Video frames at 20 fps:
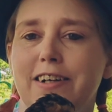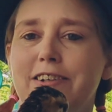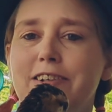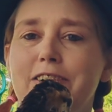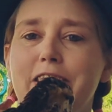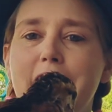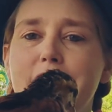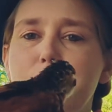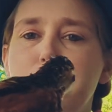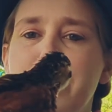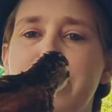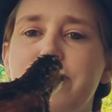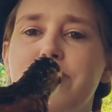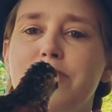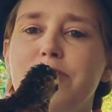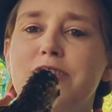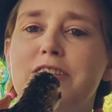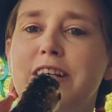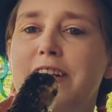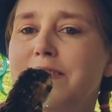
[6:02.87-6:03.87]
you everybody's
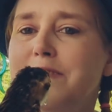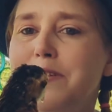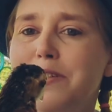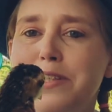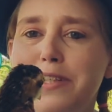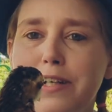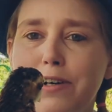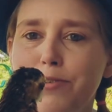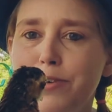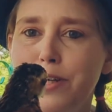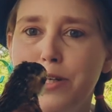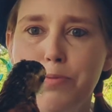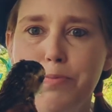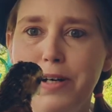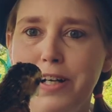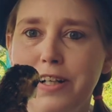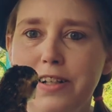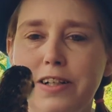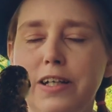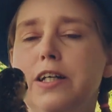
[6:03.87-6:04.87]
going to tell you a different
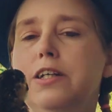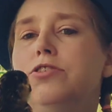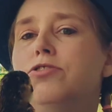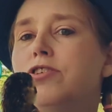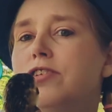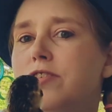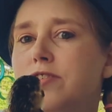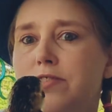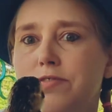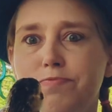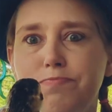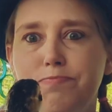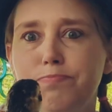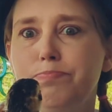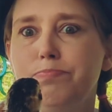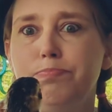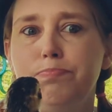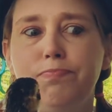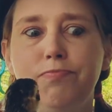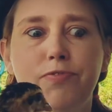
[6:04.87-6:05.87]
humidity. Just
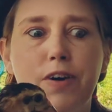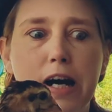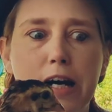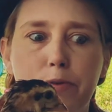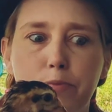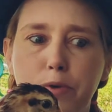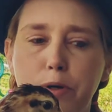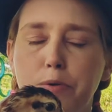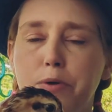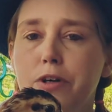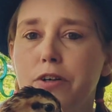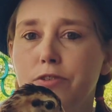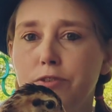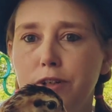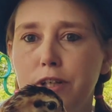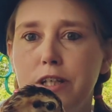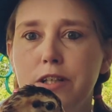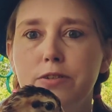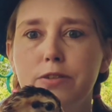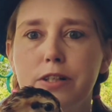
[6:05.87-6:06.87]
find what works for
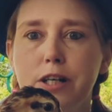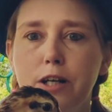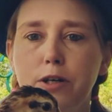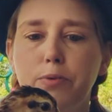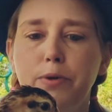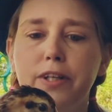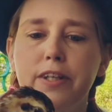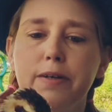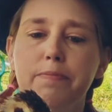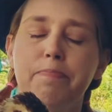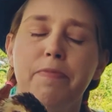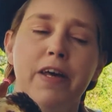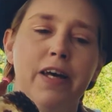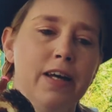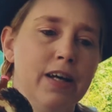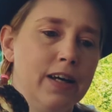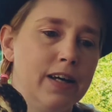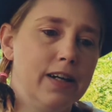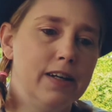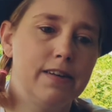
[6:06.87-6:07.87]
you and go with it.
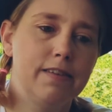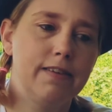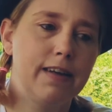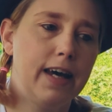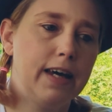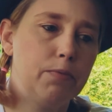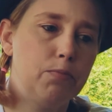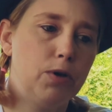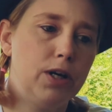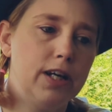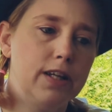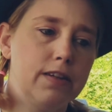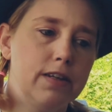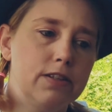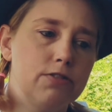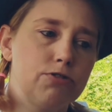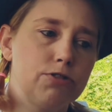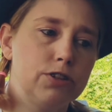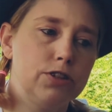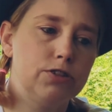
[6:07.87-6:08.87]
Same with
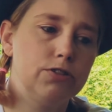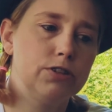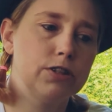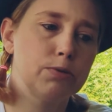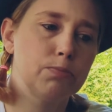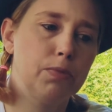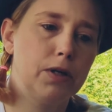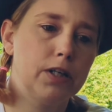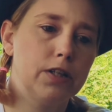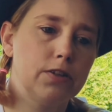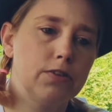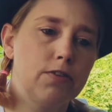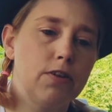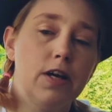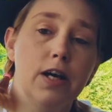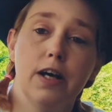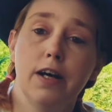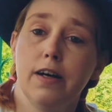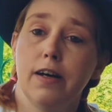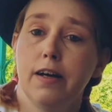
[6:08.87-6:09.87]
introducing birds.
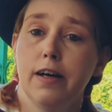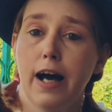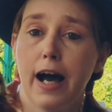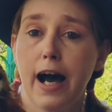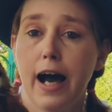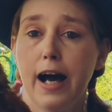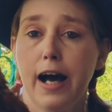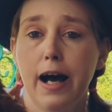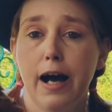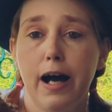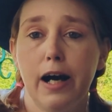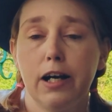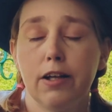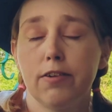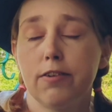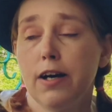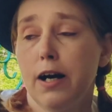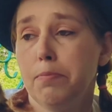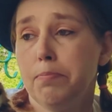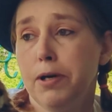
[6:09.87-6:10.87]

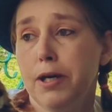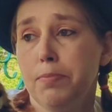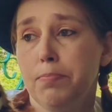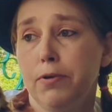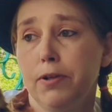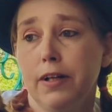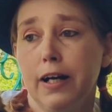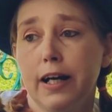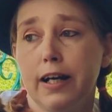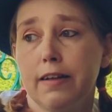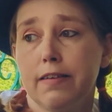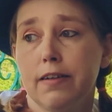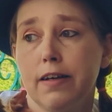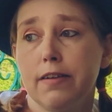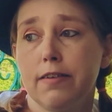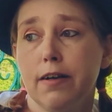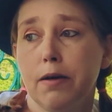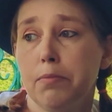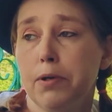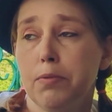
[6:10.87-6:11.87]
Some people, like I said,
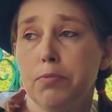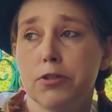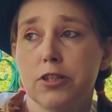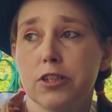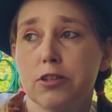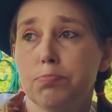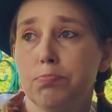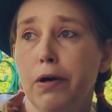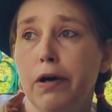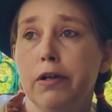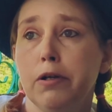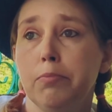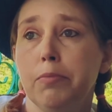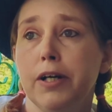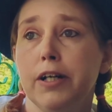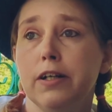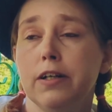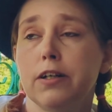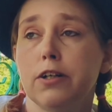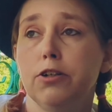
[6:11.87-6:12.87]
some people just put them
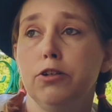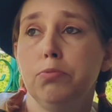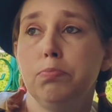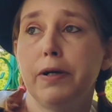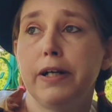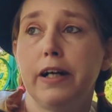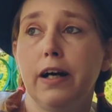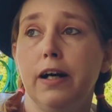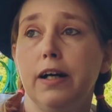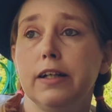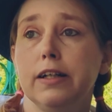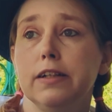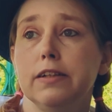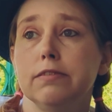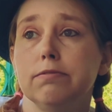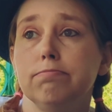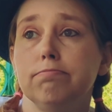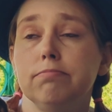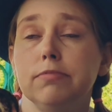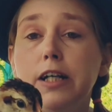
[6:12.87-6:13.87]
in a coop at night
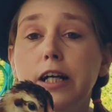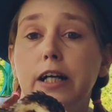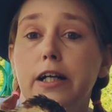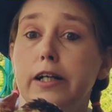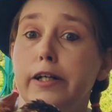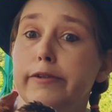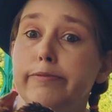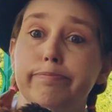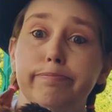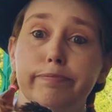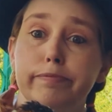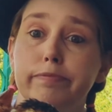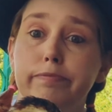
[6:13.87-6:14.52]
and